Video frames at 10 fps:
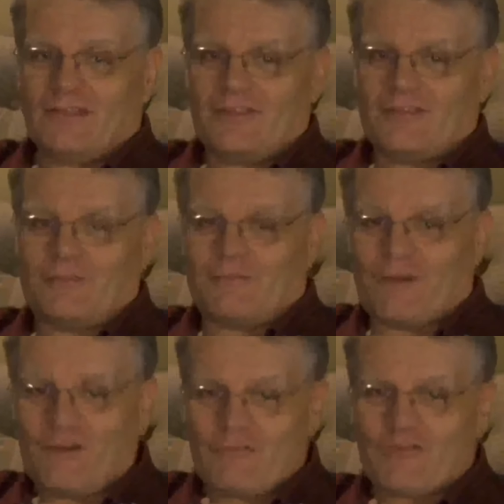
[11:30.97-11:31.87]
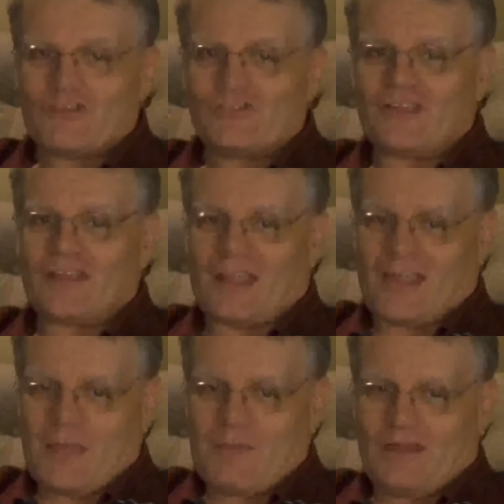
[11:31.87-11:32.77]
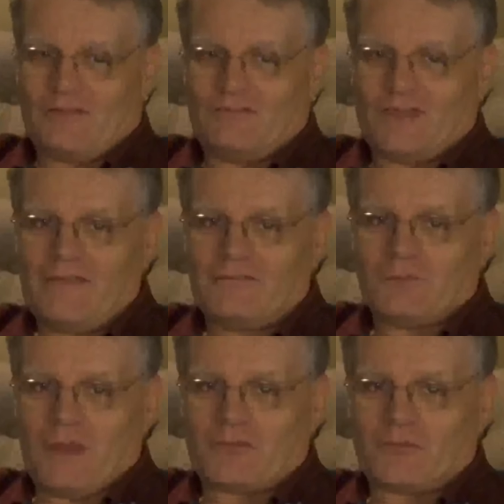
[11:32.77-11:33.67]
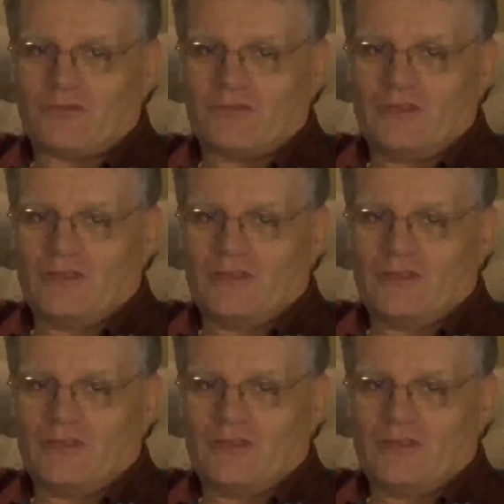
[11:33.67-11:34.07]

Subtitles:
The very first thing that came out of Dave's mouth was,